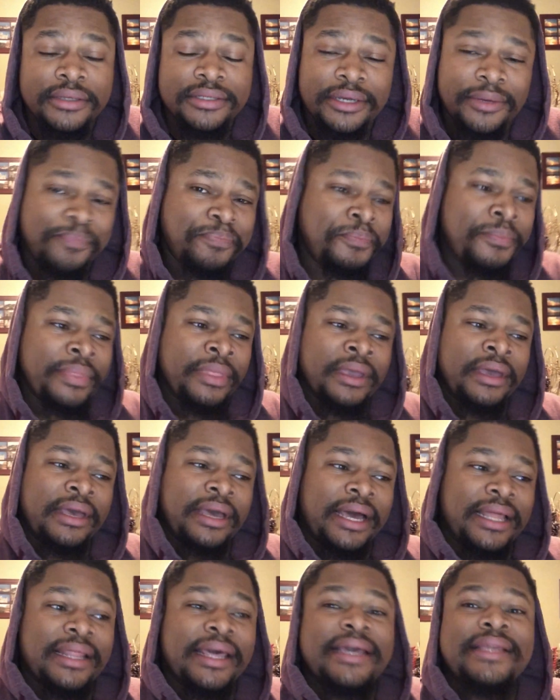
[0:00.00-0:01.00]
So
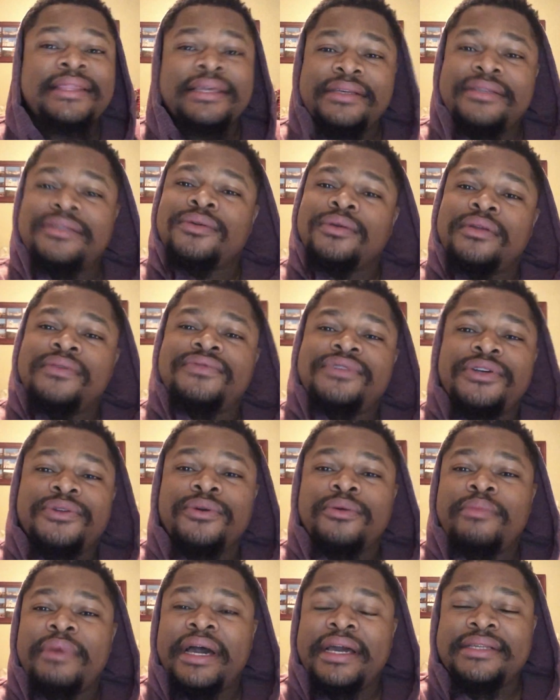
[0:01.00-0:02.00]
I like these sort of
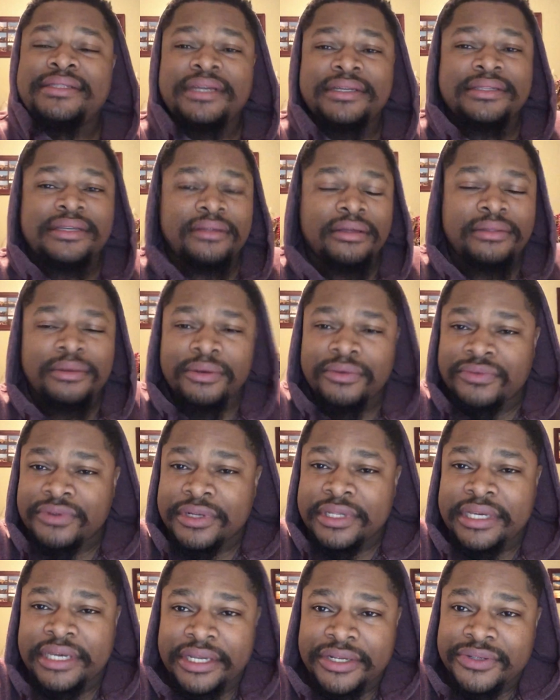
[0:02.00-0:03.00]
general mindsets. I thought they were
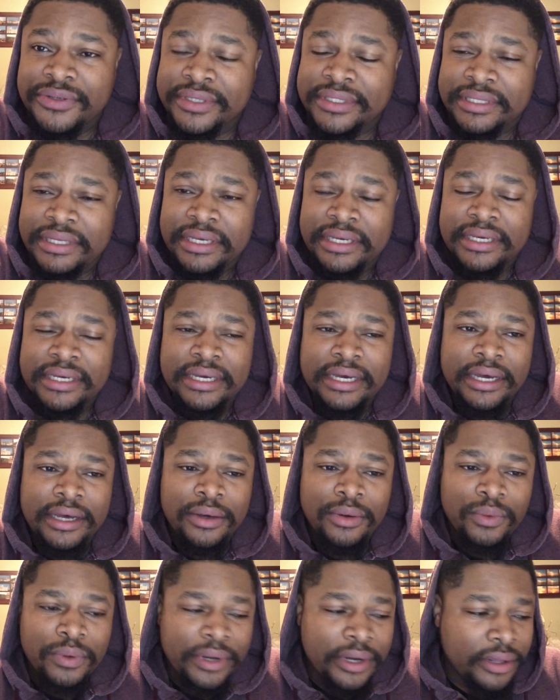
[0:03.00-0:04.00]
really interesting.
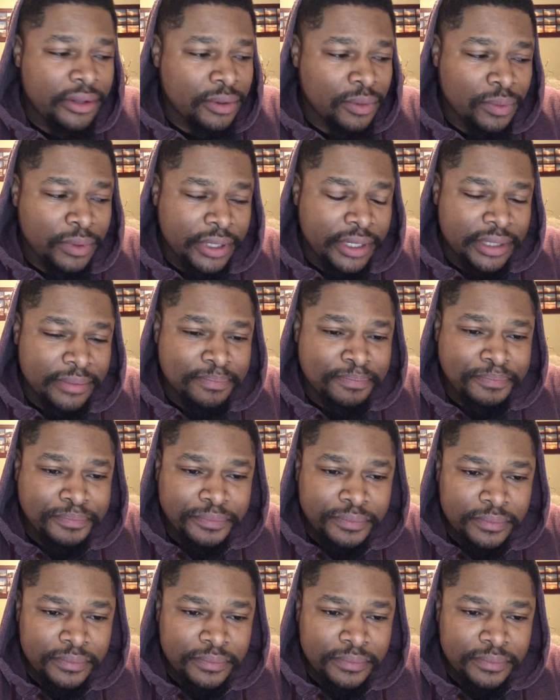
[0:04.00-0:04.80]
One other one,